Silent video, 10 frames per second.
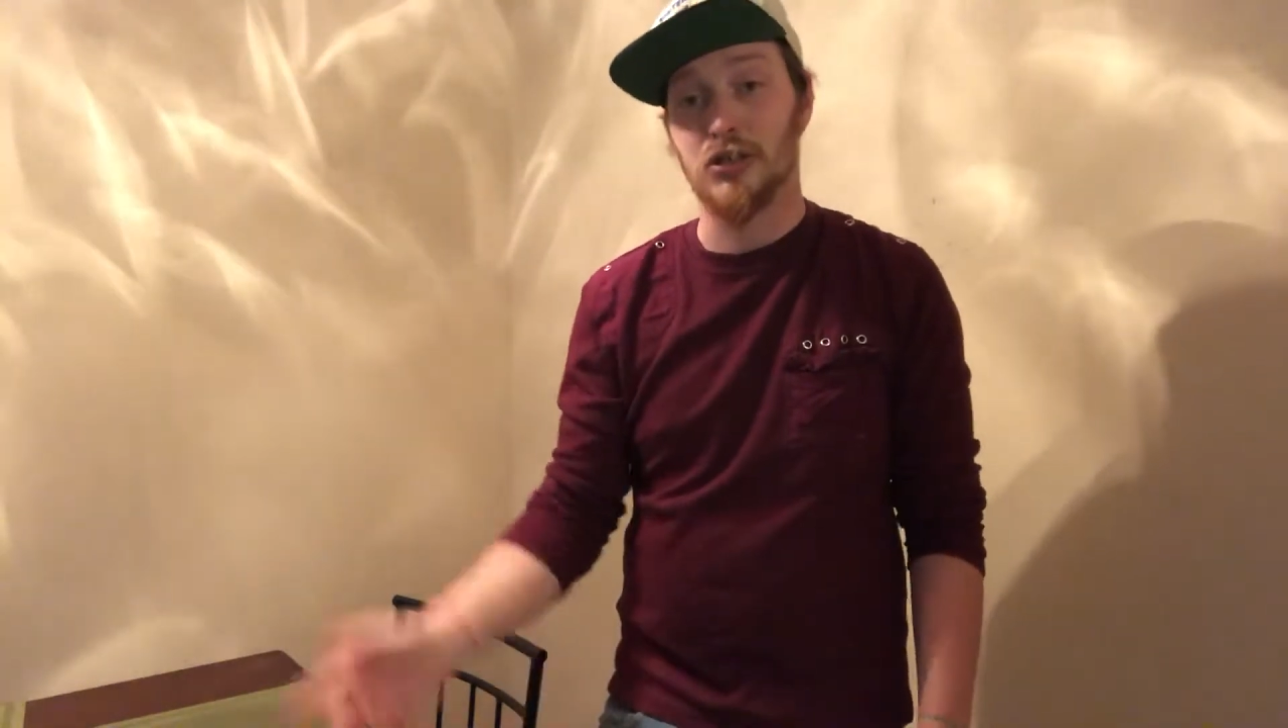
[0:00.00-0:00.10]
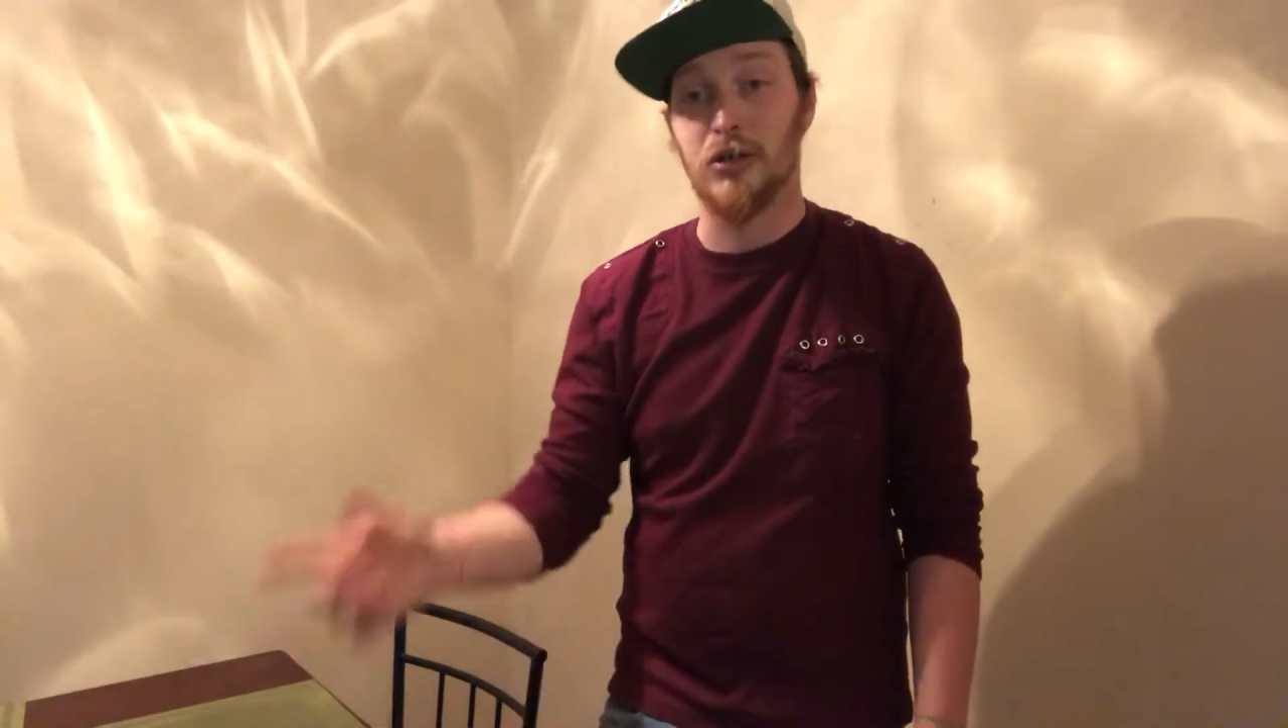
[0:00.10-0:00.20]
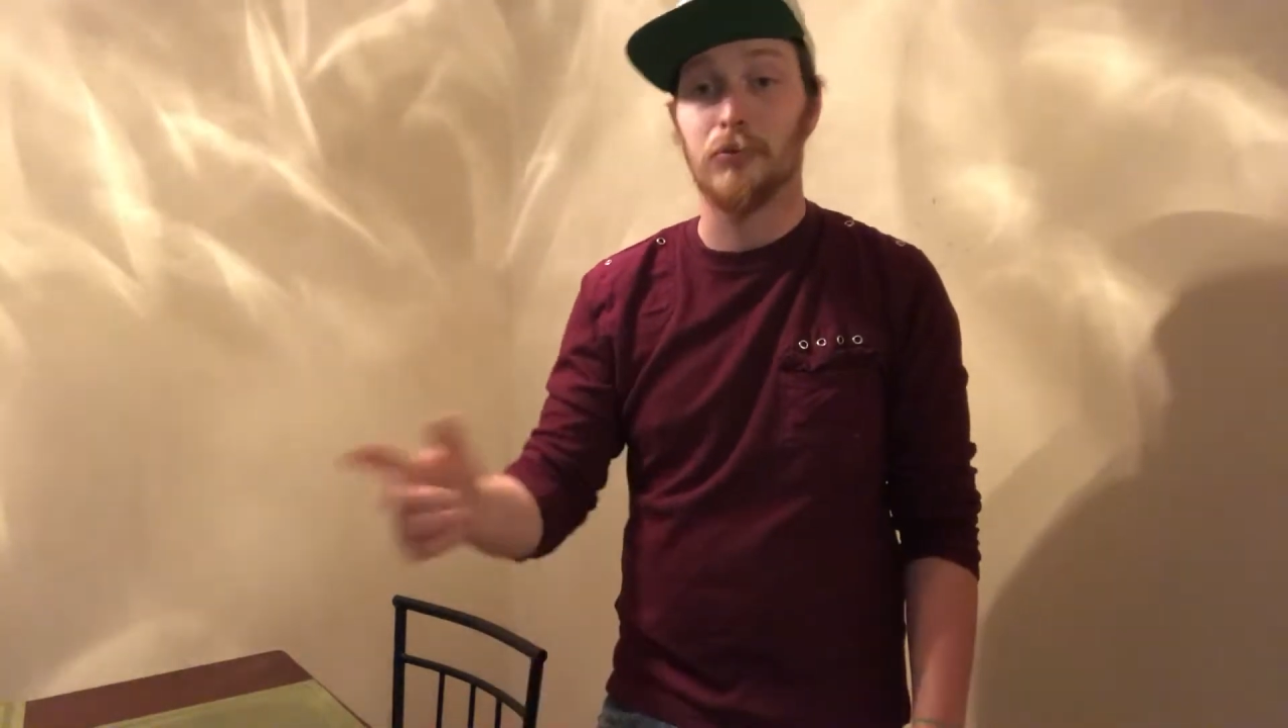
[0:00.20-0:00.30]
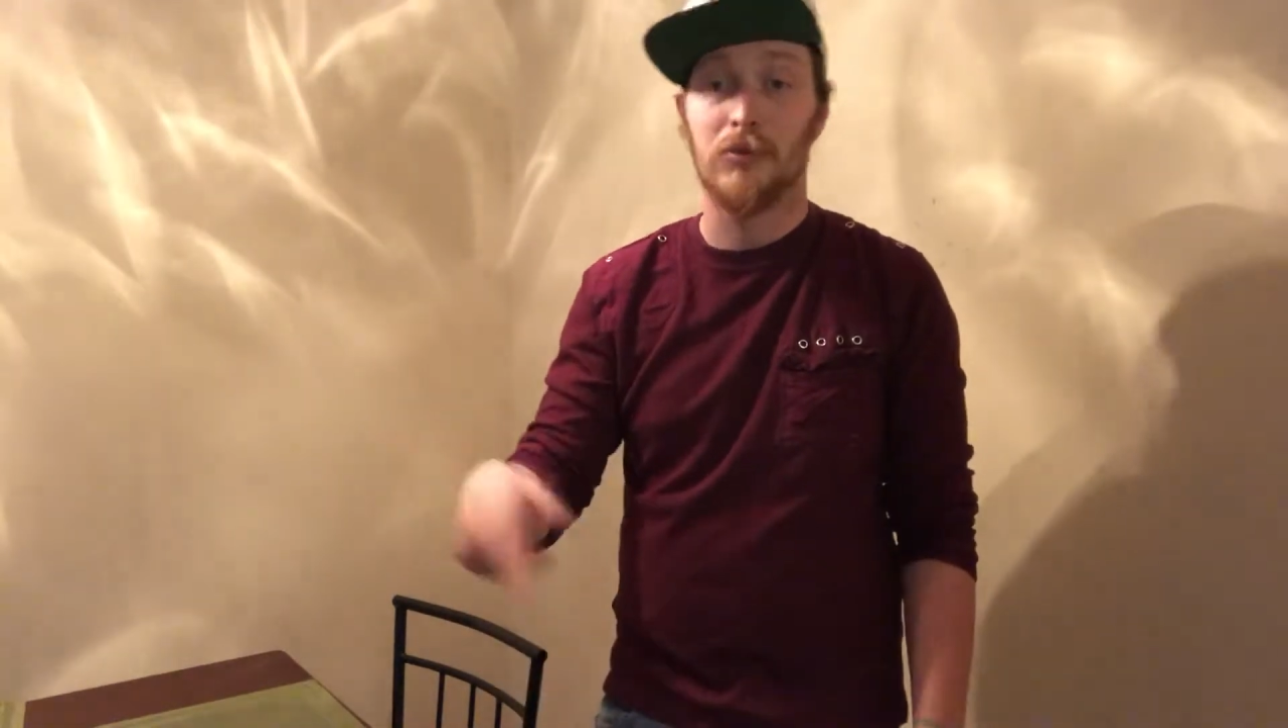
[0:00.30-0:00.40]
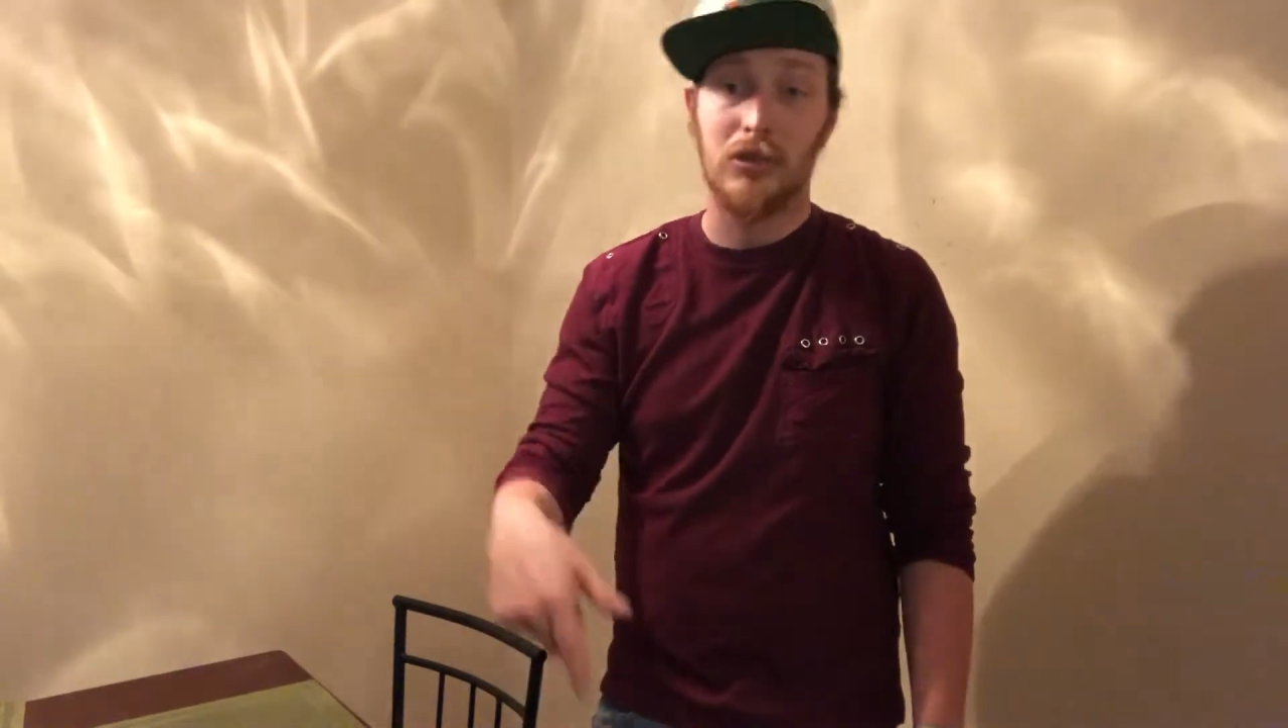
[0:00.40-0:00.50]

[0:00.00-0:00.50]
so